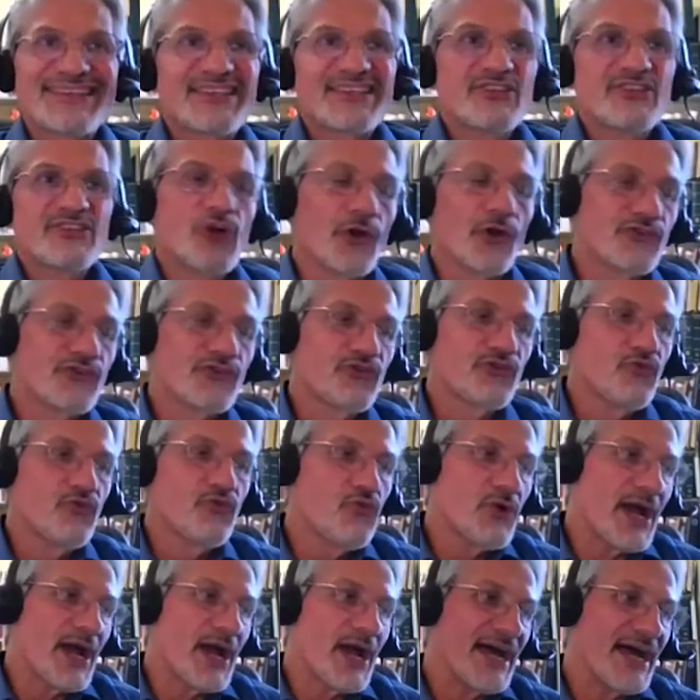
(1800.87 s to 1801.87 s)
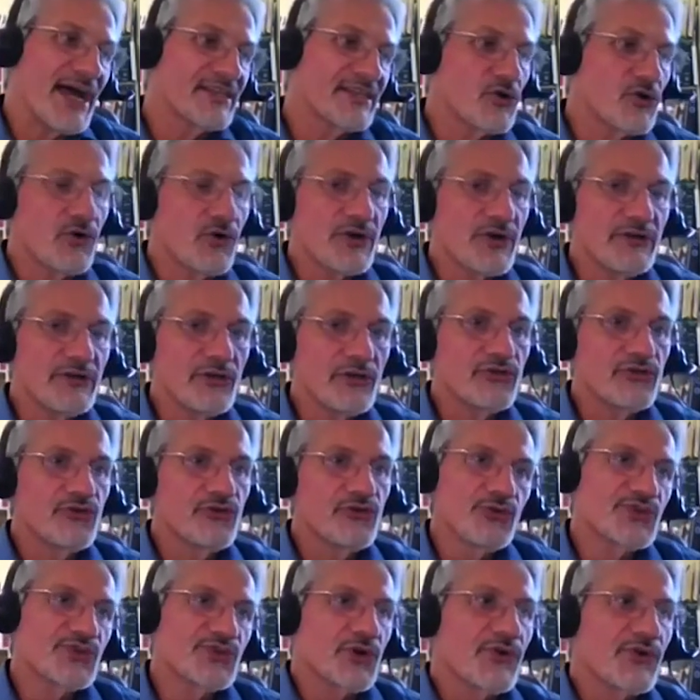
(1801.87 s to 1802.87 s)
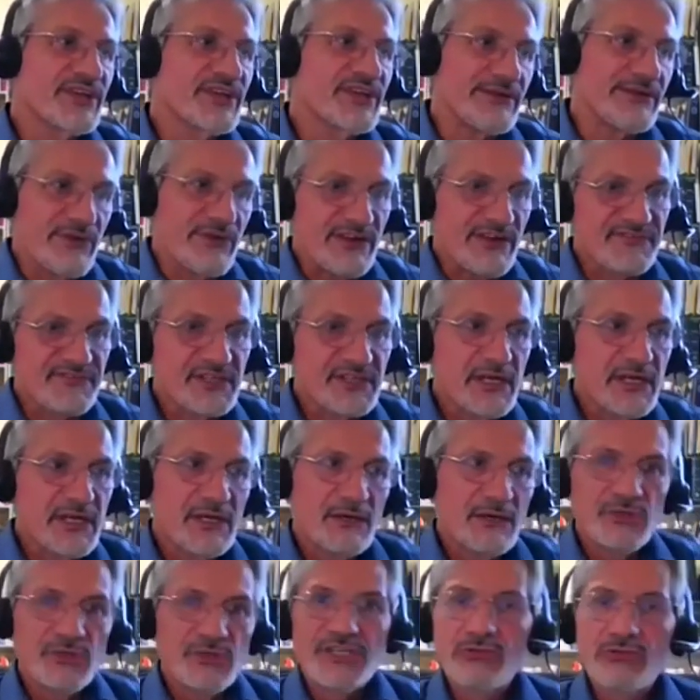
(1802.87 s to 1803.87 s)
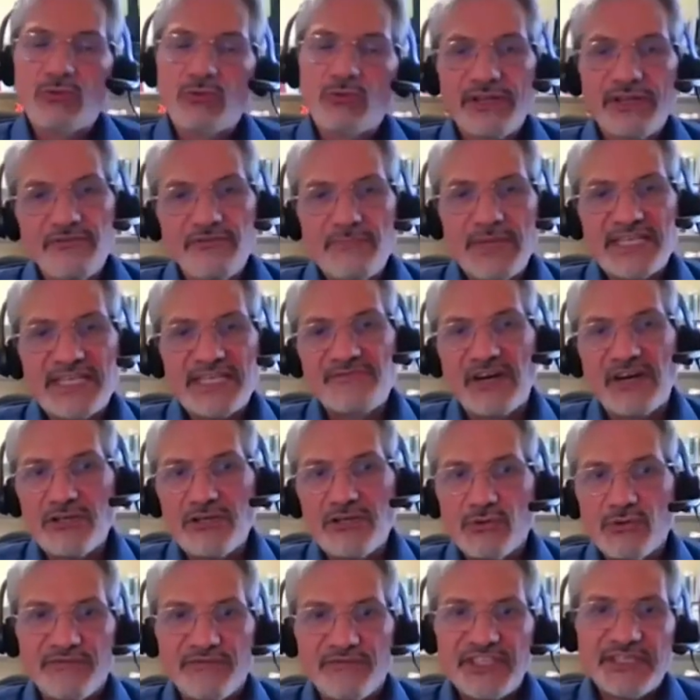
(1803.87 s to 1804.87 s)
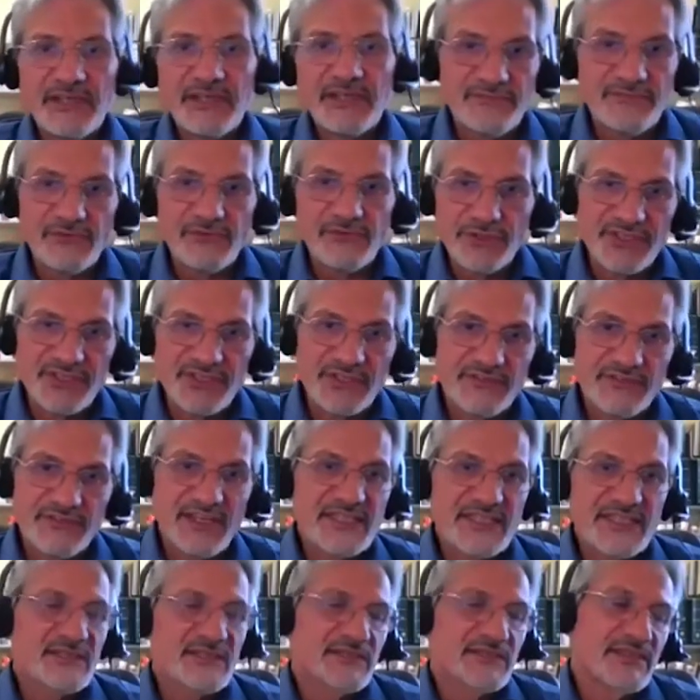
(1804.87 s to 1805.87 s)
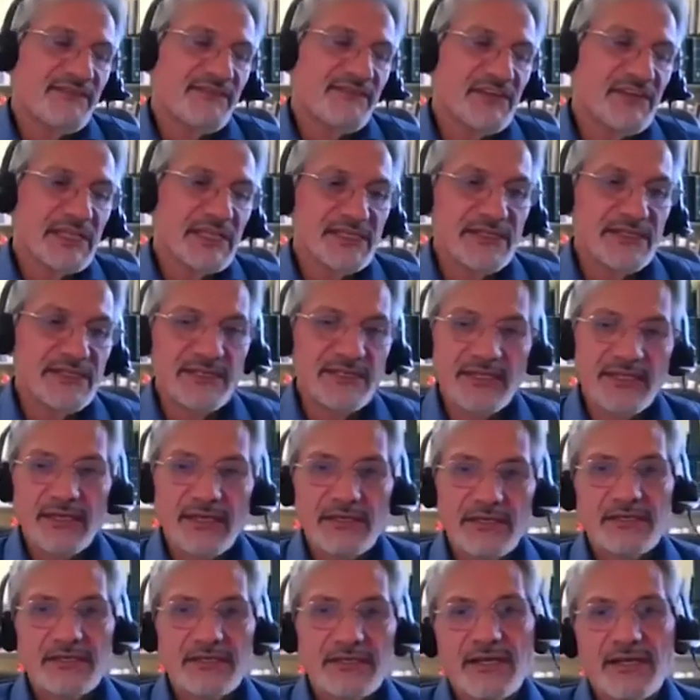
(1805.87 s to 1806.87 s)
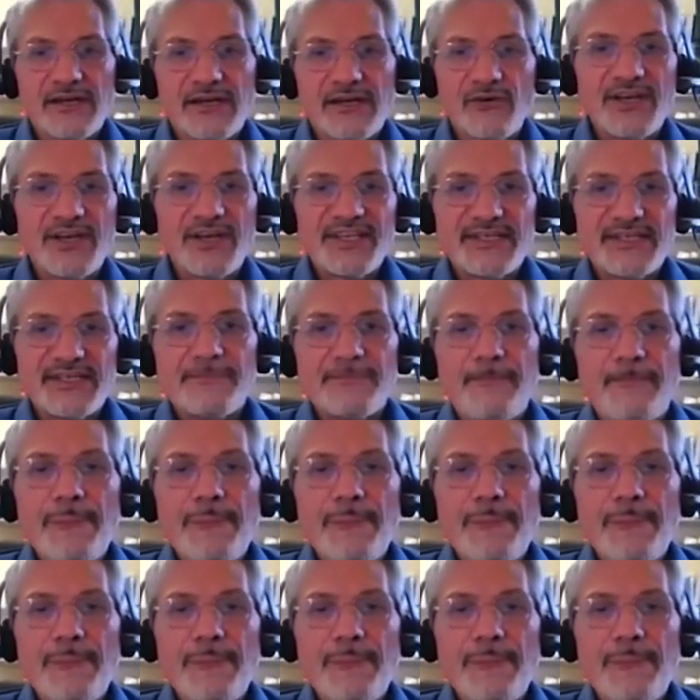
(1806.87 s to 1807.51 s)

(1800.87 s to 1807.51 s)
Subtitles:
not to use conky refs, which is one of the best value of DITA, for instance. That's definitely crazy.